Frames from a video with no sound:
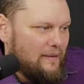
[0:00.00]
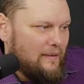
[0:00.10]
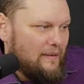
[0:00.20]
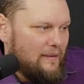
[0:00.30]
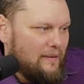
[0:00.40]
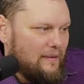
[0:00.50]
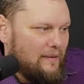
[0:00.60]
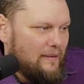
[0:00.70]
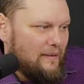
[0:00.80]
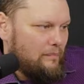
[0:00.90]
Oh,
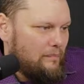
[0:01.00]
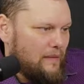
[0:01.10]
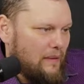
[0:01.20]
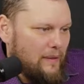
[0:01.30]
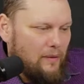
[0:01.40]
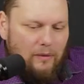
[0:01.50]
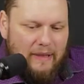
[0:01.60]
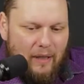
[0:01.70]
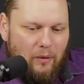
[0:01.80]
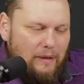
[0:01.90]
there we go. Oh,
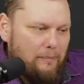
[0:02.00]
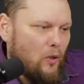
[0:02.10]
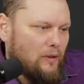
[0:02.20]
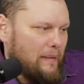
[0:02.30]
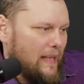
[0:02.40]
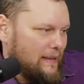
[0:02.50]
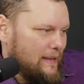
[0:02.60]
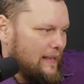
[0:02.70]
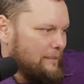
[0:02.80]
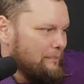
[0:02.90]
yeah, only begotten
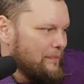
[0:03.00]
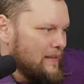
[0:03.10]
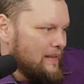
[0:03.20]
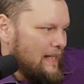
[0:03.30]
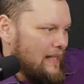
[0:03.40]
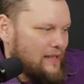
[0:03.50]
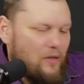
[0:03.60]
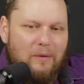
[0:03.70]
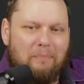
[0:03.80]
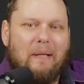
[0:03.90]
God. How's it
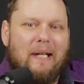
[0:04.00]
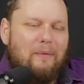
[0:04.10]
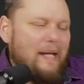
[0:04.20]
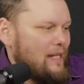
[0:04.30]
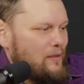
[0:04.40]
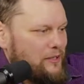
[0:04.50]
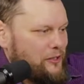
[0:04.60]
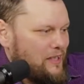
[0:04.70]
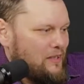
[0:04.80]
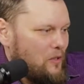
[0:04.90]
going, by the way,
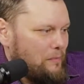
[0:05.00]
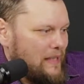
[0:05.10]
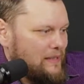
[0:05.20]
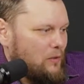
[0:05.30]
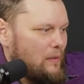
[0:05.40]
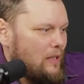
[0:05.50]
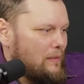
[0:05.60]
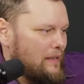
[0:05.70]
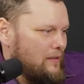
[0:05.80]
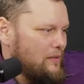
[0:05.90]
Christian? Hope things are well
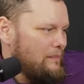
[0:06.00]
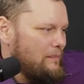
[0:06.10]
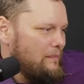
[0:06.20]
with you.